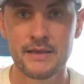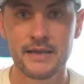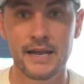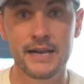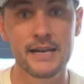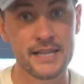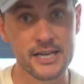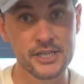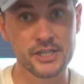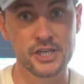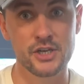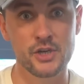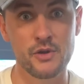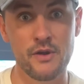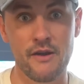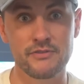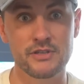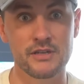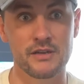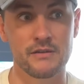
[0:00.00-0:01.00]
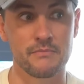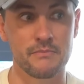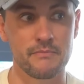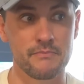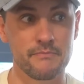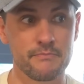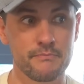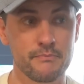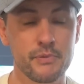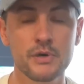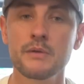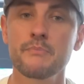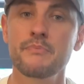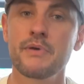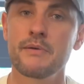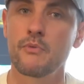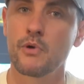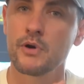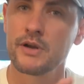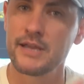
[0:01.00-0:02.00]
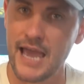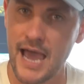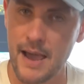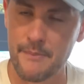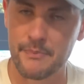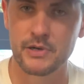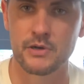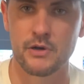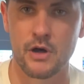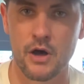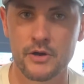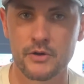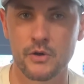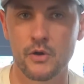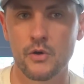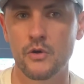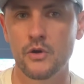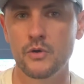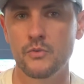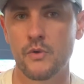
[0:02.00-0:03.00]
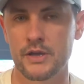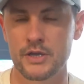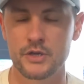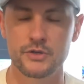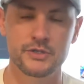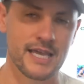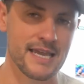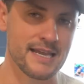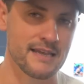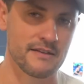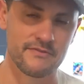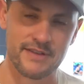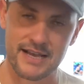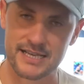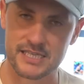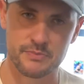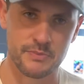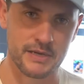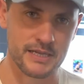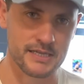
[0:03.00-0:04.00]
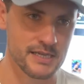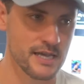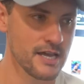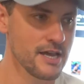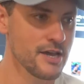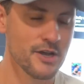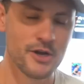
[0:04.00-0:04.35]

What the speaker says: In addition, you have to put a bit more capital on hold while you take investments,